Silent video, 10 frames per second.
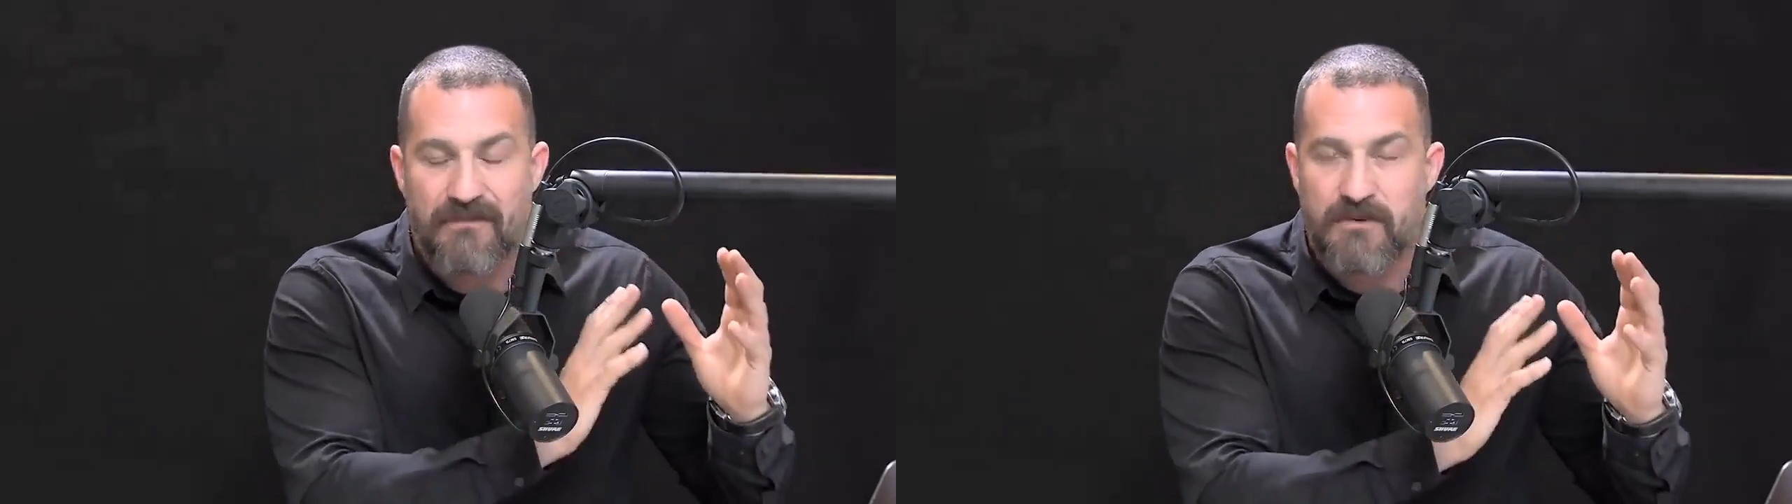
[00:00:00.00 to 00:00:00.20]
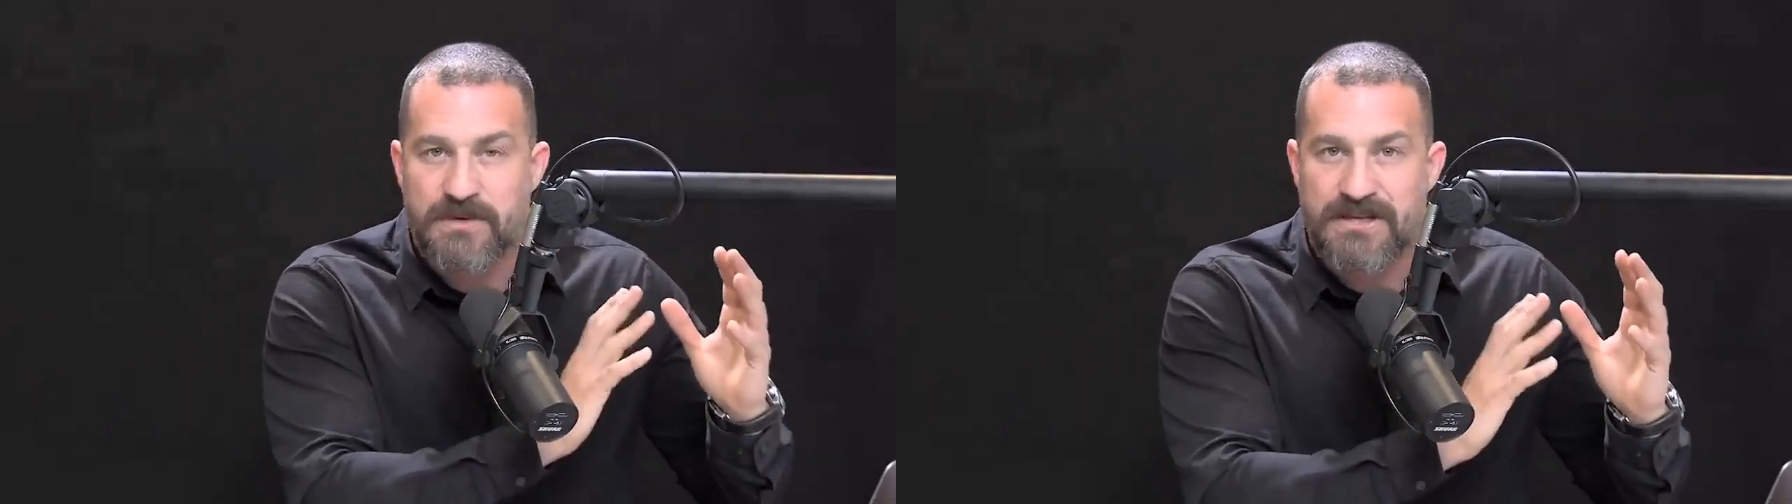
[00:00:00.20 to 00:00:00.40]

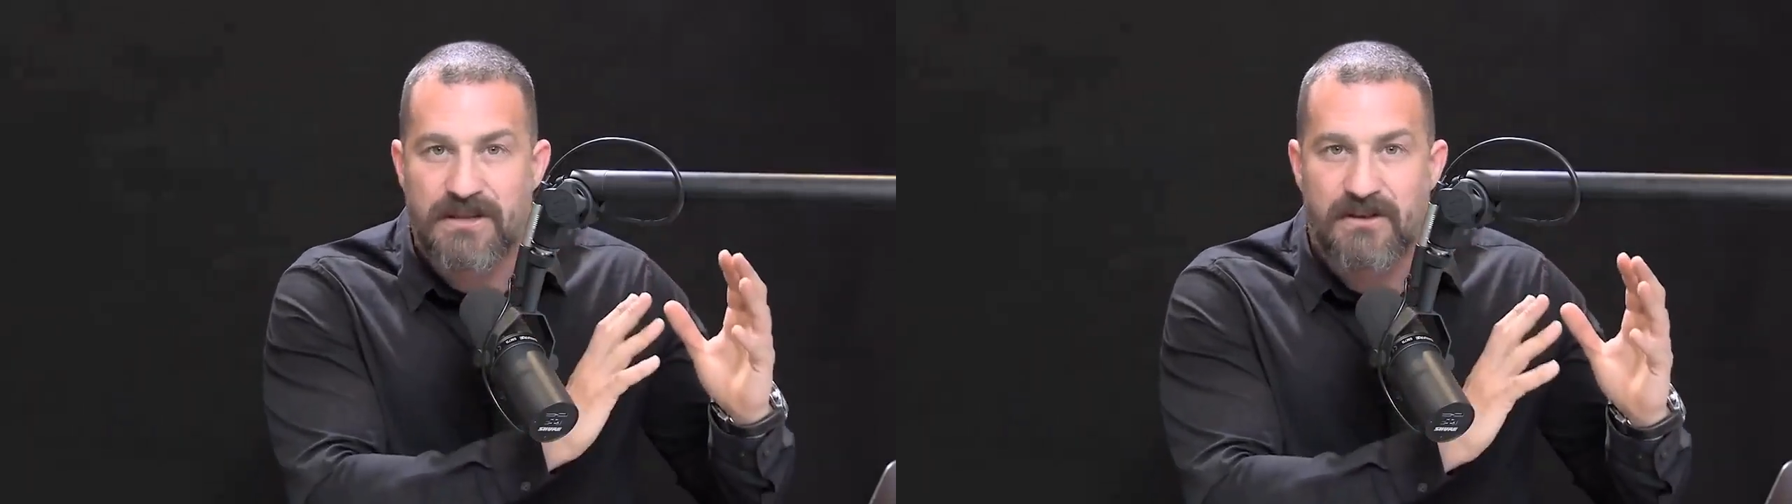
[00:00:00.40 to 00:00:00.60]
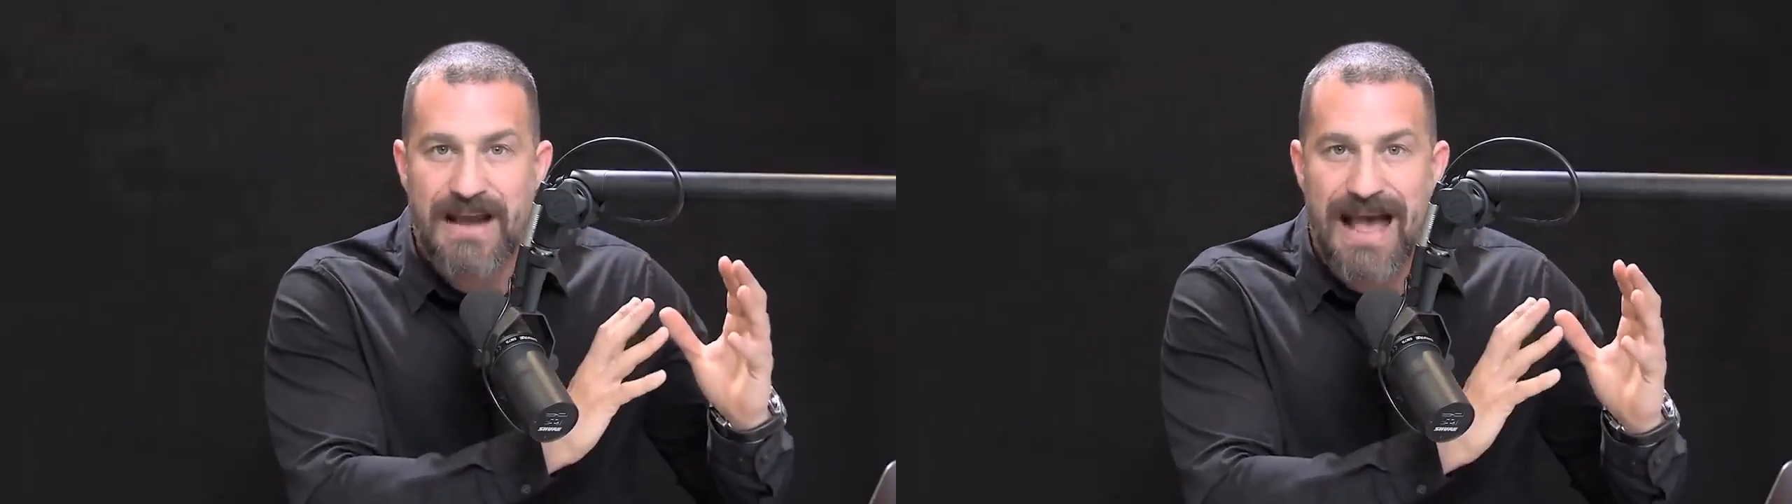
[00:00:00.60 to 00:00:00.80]
of a
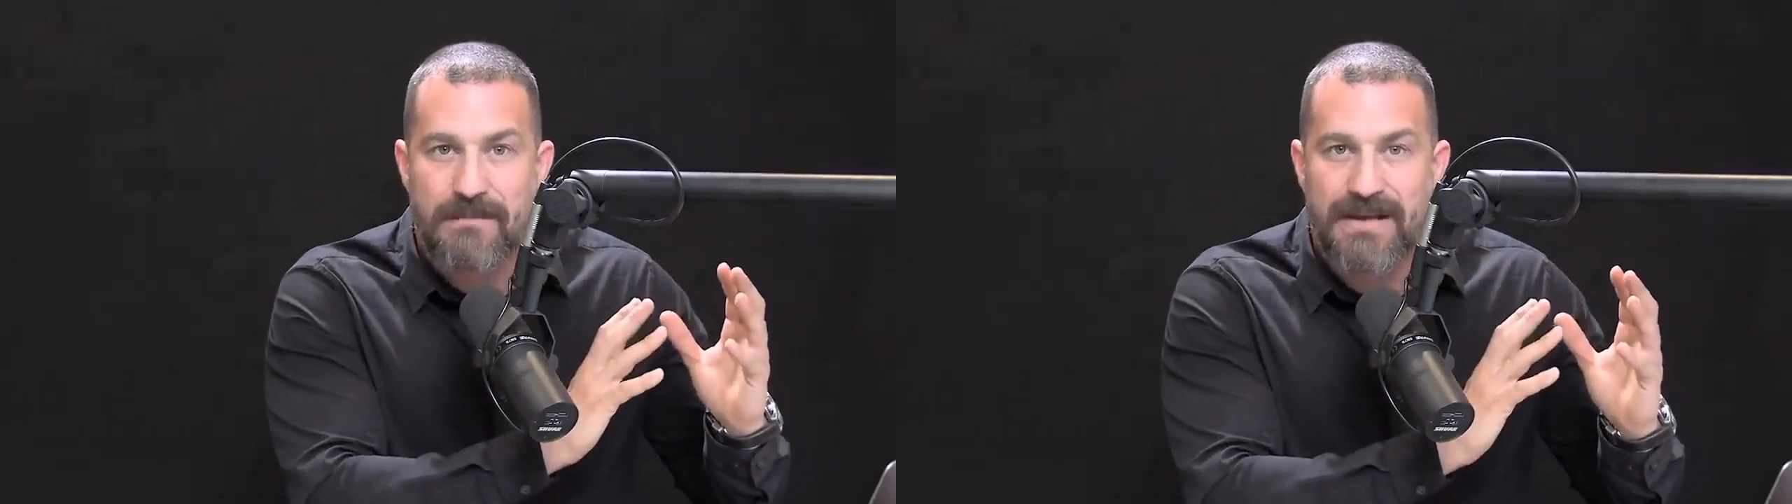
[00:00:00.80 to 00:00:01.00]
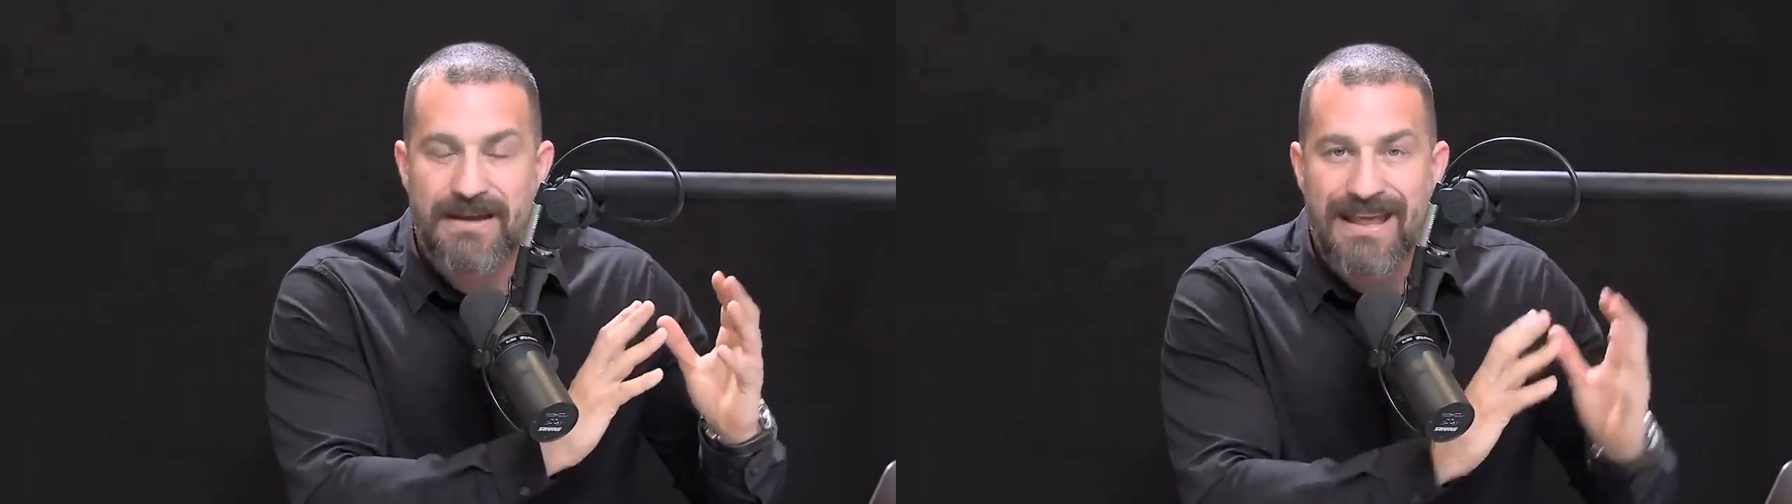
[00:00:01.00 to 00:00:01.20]
particular
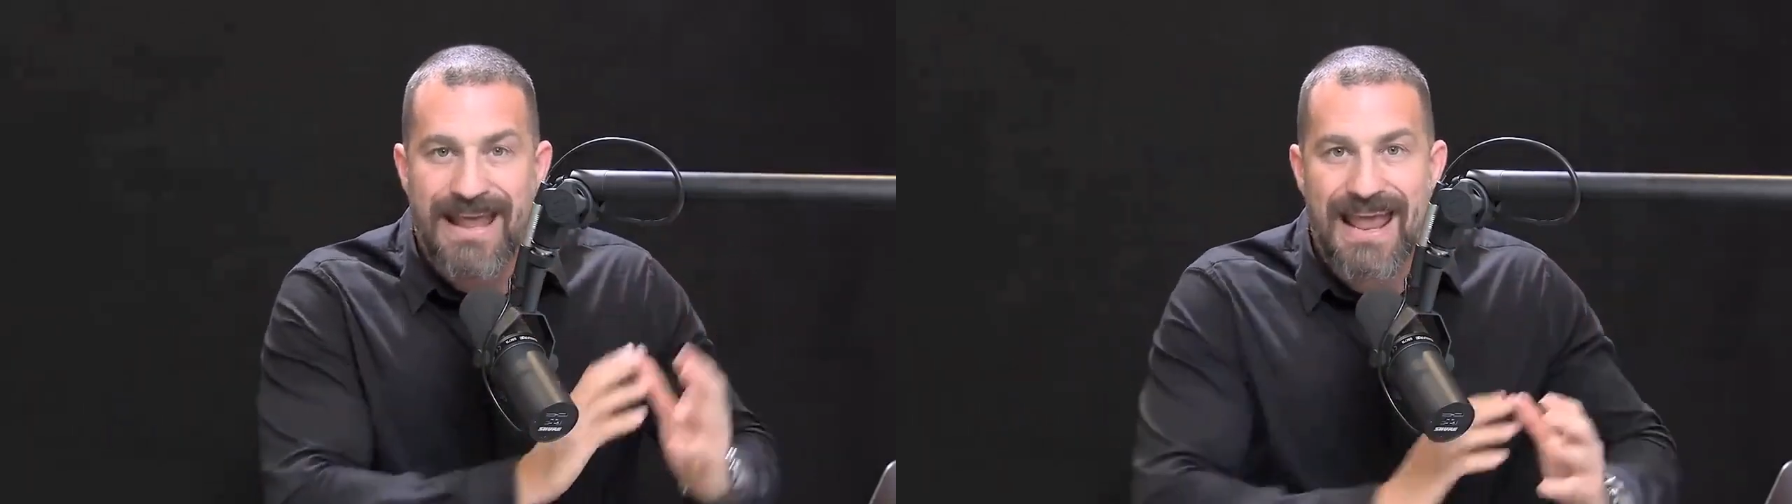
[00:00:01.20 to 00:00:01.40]
habit